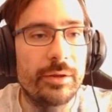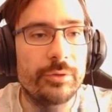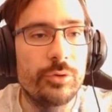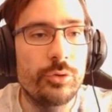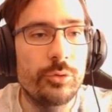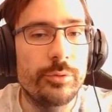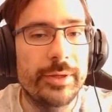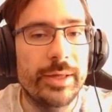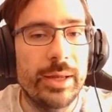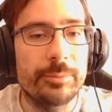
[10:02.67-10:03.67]
new
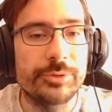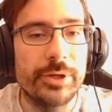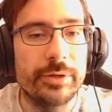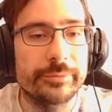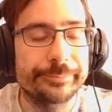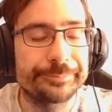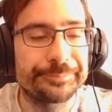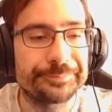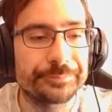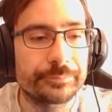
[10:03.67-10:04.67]
game object,
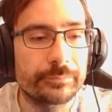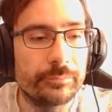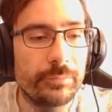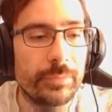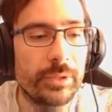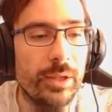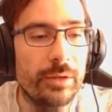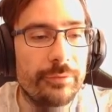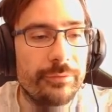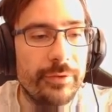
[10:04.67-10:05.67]

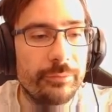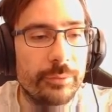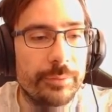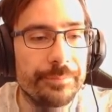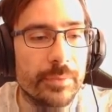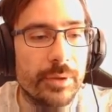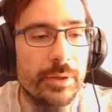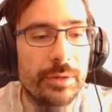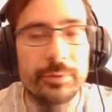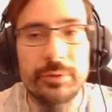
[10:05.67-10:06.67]
and for this one
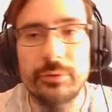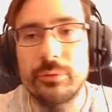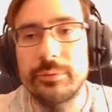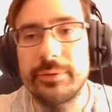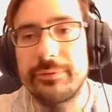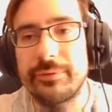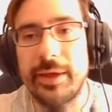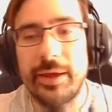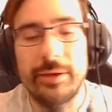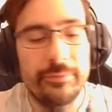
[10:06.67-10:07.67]
I'm going to call this
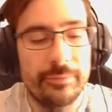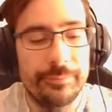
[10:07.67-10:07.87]
end.